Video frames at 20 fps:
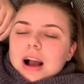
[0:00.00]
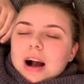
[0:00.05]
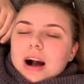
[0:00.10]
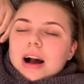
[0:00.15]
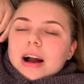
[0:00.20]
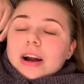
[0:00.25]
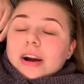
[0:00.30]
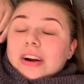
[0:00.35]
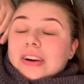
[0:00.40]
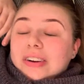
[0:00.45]
I
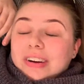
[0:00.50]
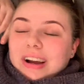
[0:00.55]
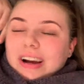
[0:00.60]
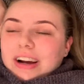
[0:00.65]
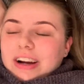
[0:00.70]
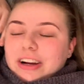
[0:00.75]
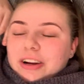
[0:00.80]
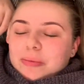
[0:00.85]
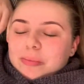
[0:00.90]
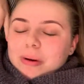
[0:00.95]
don't
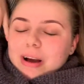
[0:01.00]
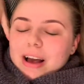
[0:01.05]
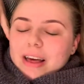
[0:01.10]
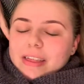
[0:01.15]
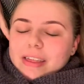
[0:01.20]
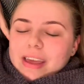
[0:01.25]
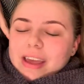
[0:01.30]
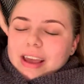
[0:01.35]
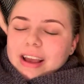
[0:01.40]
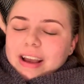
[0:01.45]
know, but I
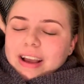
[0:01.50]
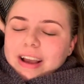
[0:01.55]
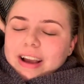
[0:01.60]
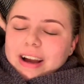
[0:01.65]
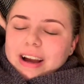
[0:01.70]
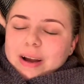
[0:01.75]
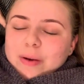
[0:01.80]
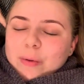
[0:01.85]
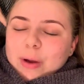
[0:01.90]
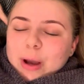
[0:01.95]
think
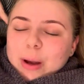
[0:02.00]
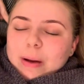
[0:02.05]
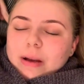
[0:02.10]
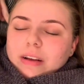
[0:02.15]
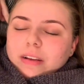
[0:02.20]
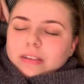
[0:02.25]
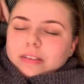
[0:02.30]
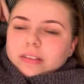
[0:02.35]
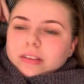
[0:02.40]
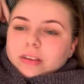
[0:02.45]
I'm
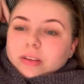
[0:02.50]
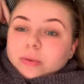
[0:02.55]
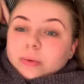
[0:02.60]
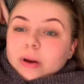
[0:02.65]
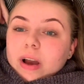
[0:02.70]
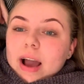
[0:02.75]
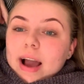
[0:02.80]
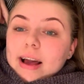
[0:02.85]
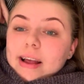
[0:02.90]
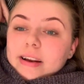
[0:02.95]
going to
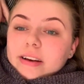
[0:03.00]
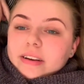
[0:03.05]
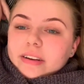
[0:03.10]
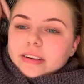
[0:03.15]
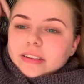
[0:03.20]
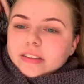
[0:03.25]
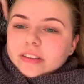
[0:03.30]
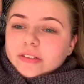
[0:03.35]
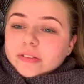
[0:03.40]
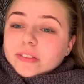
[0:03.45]
end
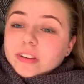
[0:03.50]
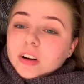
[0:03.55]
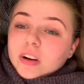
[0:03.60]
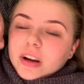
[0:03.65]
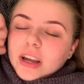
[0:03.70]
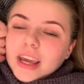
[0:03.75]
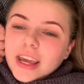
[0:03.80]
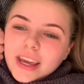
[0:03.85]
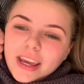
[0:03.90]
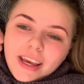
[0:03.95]
the
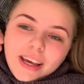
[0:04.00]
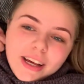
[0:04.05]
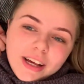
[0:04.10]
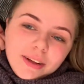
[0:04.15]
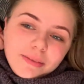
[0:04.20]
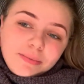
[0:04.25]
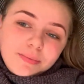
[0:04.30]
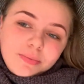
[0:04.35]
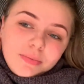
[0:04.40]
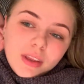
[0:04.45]
vlog
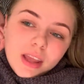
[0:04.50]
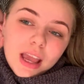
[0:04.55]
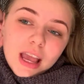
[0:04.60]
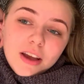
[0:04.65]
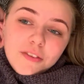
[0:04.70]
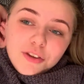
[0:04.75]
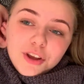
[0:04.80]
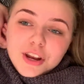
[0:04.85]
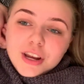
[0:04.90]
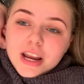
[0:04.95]
here.
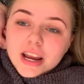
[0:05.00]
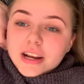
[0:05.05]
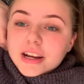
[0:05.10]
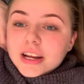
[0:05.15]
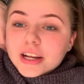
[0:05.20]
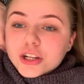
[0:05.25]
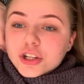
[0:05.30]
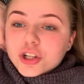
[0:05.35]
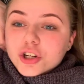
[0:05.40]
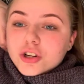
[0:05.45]
If you did
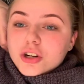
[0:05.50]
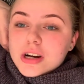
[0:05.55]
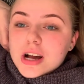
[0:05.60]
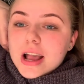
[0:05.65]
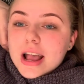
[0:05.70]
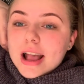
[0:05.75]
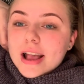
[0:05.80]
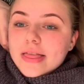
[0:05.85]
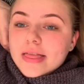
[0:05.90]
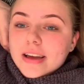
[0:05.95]

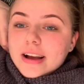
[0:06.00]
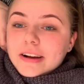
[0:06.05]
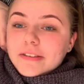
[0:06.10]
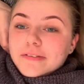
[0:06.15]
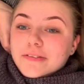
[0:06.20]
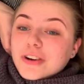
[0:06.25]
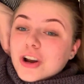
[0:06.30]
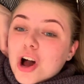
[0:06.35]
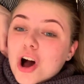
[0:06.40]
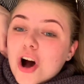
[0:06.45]
enjoy the
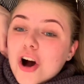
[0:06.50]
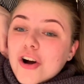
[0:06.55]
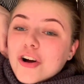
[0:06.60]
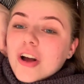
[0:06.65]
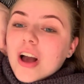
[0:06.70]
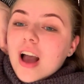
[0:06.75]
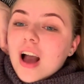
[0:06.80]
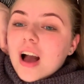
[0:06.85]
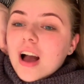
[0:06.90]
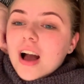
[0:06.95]
vlog
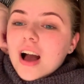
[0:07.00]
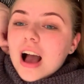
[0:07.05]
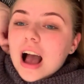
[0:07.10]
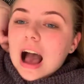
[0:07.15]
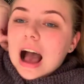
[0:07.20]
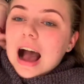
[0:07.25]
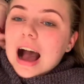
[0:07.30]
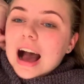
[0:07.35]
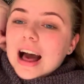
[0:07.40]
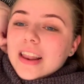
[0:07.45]

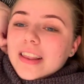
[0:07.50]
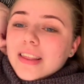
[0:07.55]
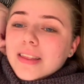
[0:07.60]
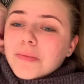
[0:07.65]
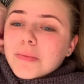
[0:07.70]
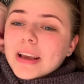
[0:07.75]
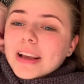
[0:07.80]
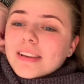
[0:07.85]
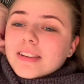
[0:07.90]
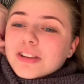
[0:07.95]
and the
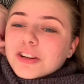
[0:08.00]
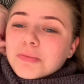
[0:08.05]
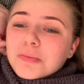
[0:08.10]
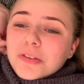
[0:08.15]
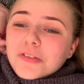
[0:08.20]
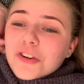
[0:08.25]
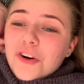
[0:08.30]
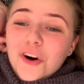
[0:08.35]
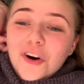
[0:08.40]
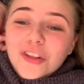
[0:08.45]
mix up
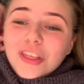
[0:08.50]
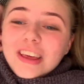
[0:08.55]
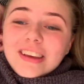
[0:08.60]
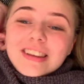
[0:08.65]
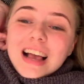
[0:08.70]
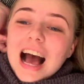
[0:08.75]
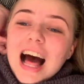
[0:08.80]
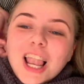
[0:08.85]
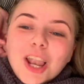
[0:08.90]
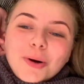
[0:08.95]
of all this
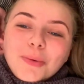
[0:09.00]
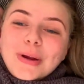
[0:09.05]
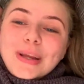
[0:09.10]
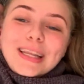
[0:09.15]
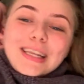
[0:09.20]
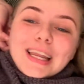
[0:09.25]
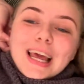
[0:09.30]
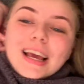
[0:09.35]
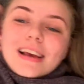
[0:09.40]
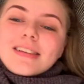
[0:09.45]

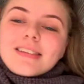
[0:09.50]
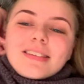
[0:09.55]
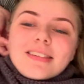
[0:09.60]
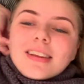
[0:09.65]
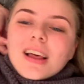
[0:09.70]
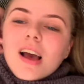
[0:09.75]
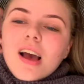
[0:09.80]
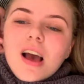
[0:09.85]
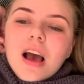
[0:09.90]
Halloweenness,